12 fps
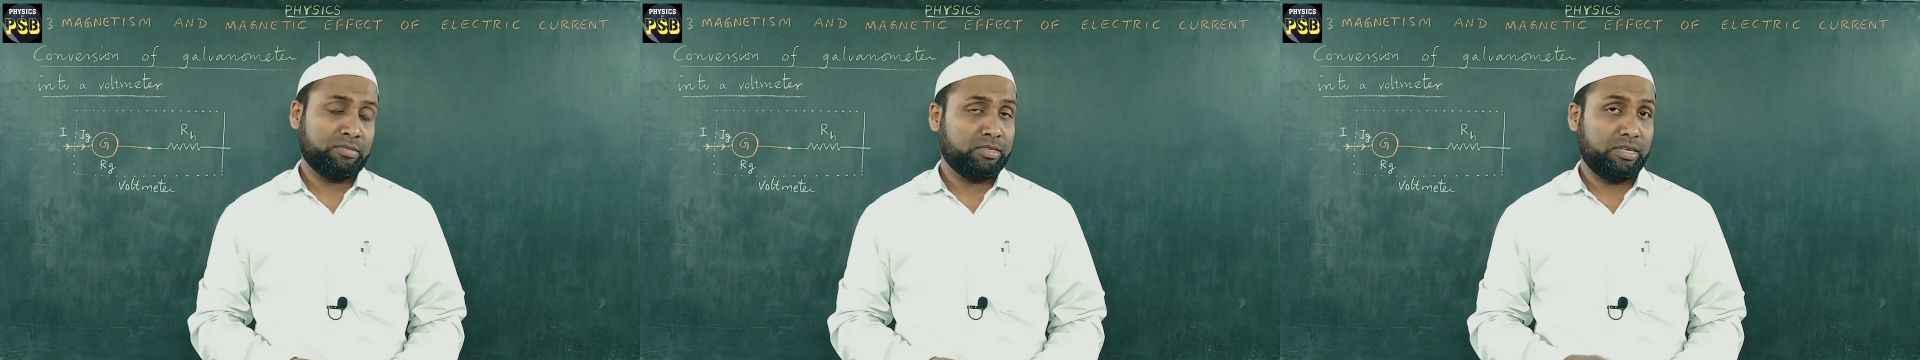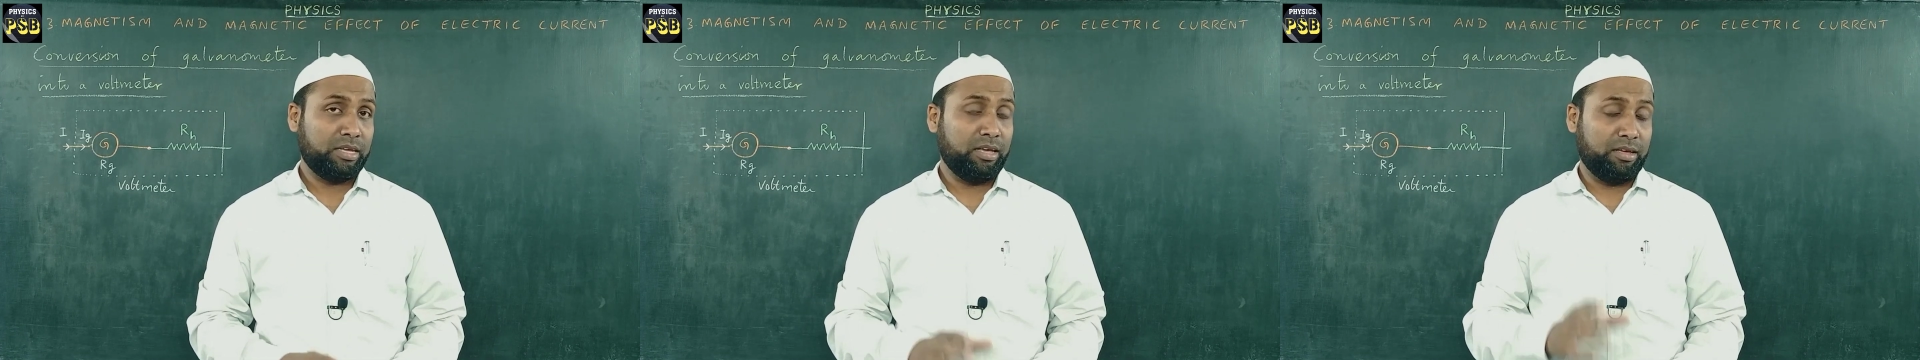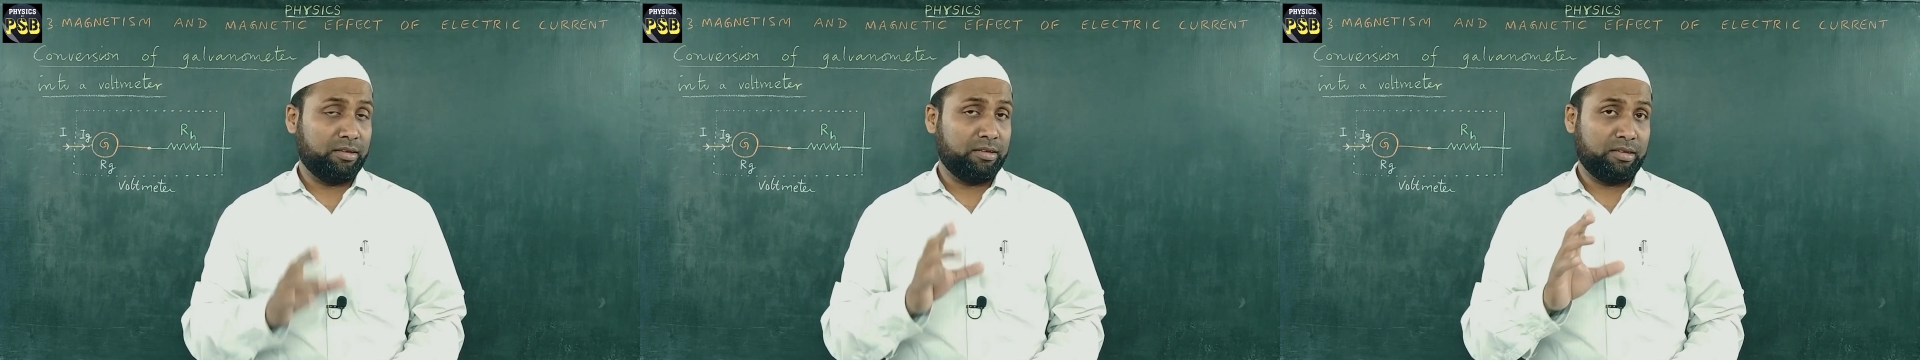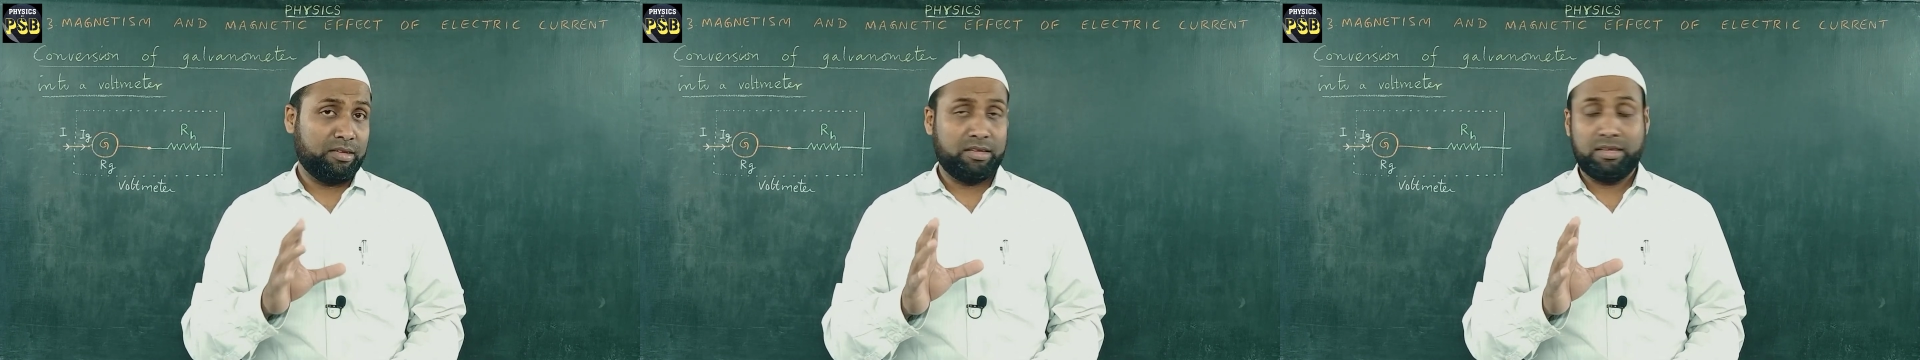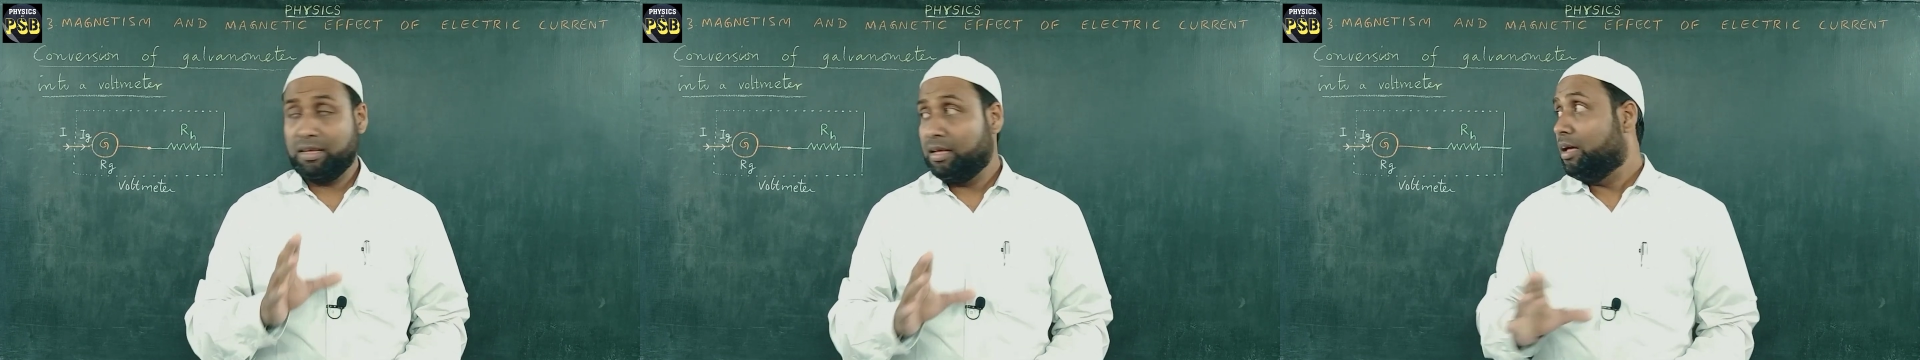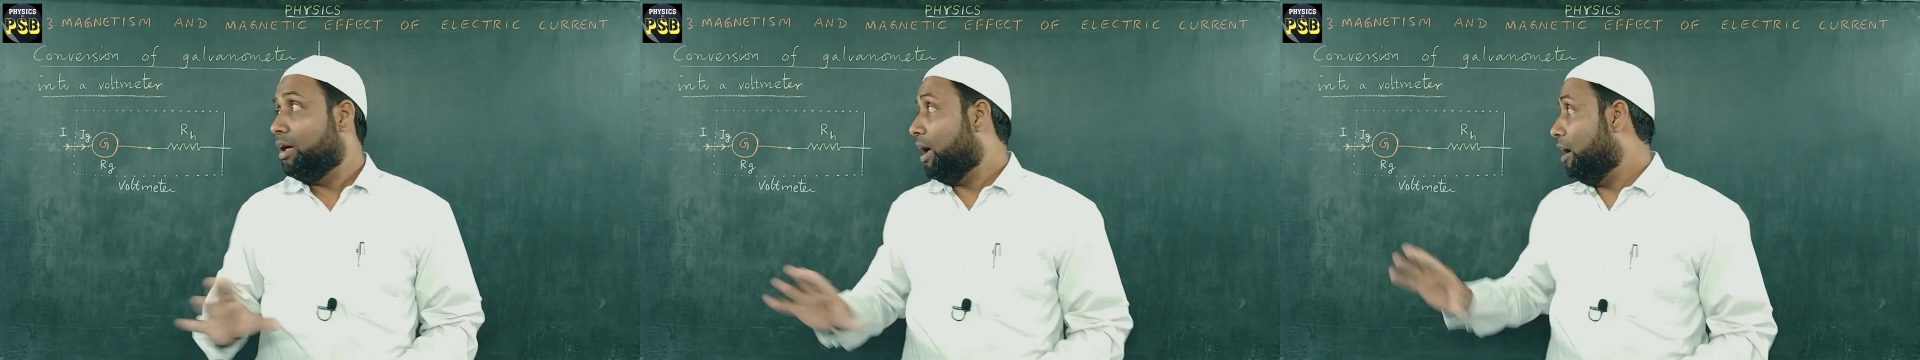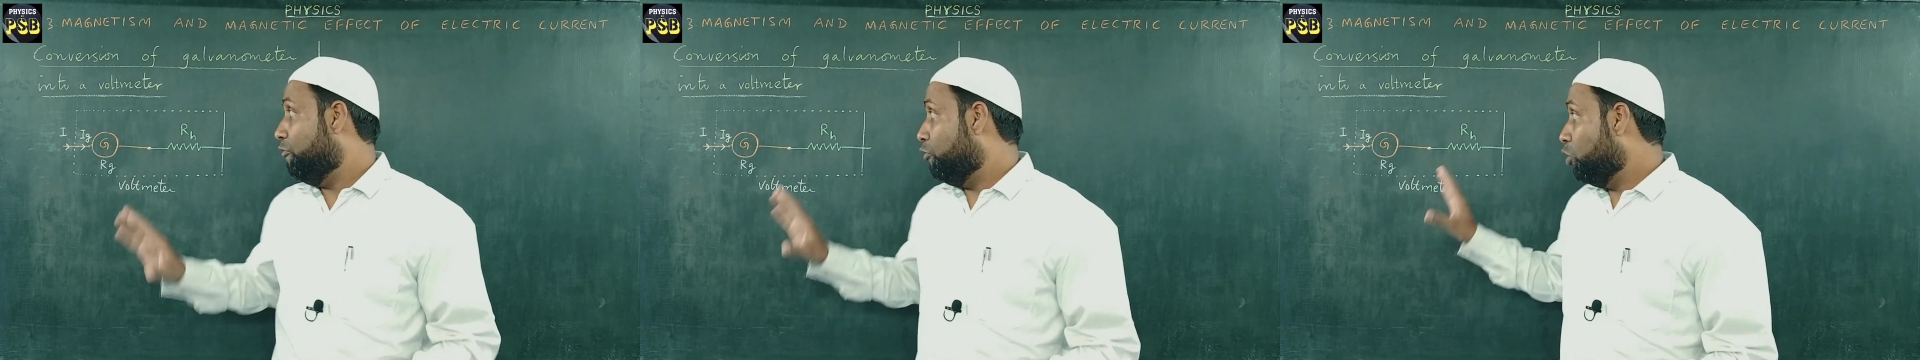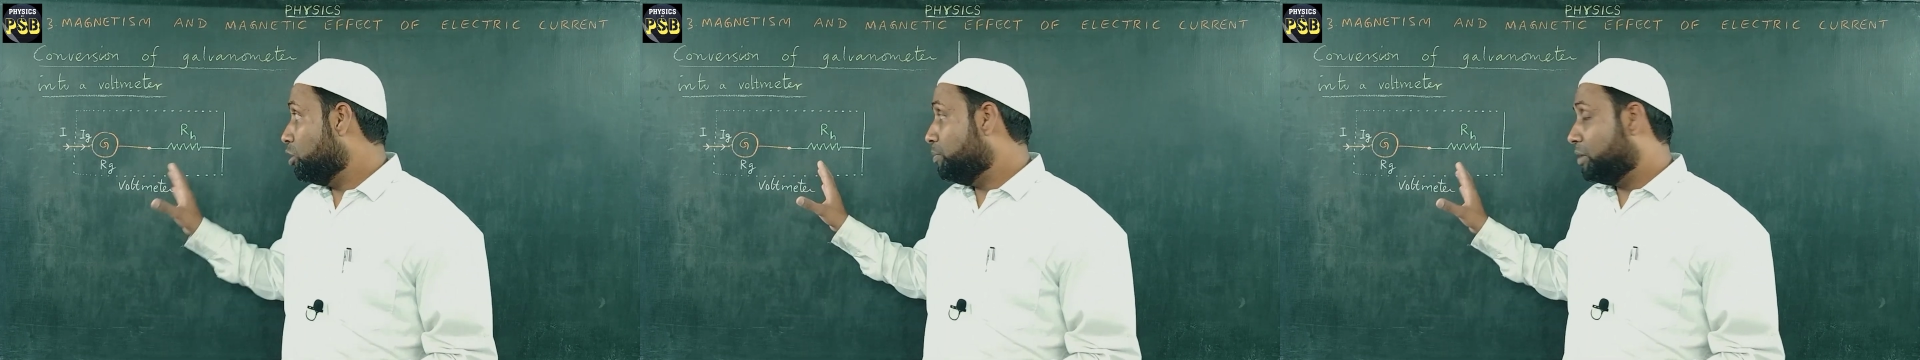Okay. A
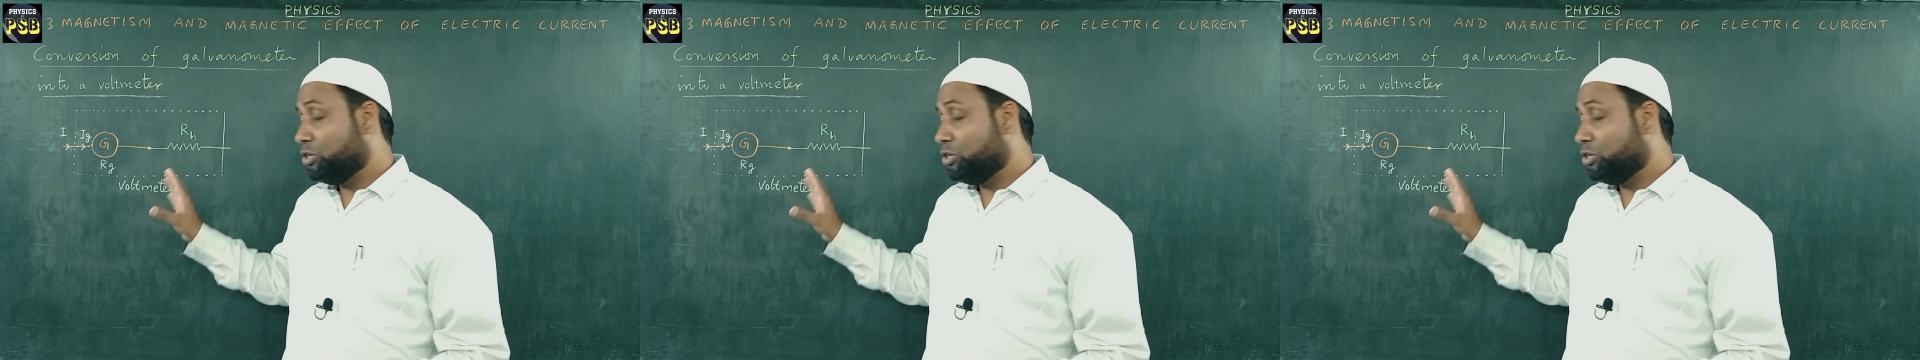voltmeter